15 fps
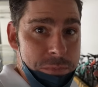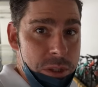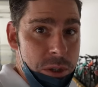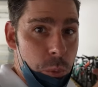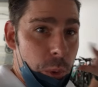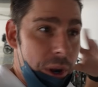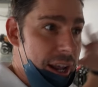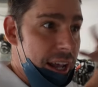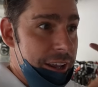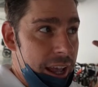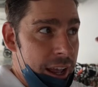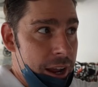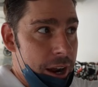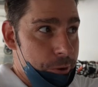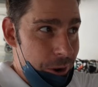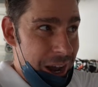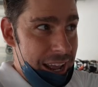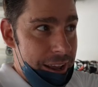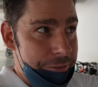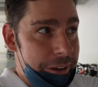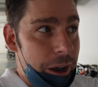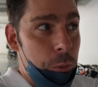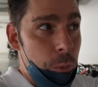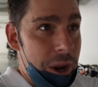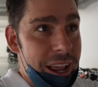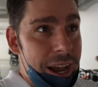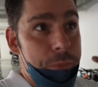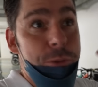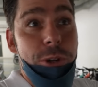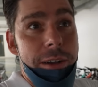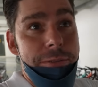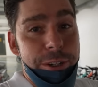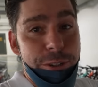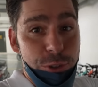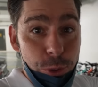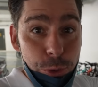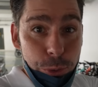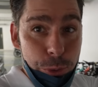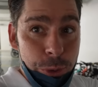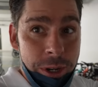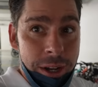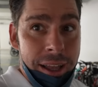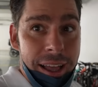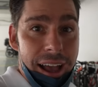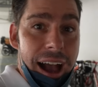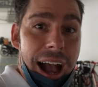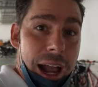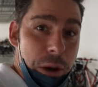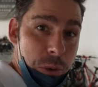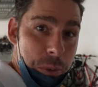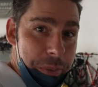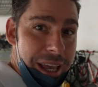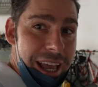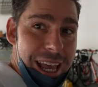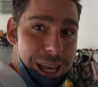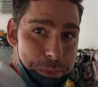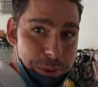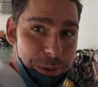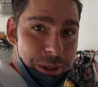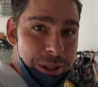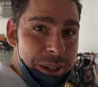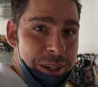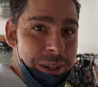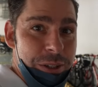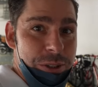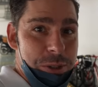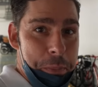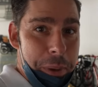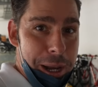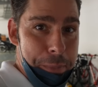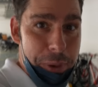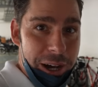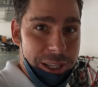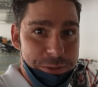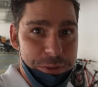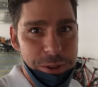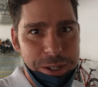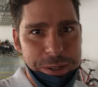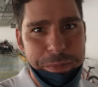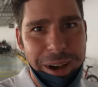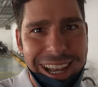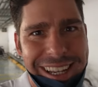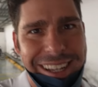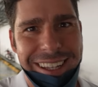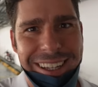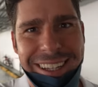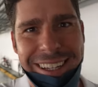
when I arrive at where I'm traveling to, I will be able to buy parts for this bike.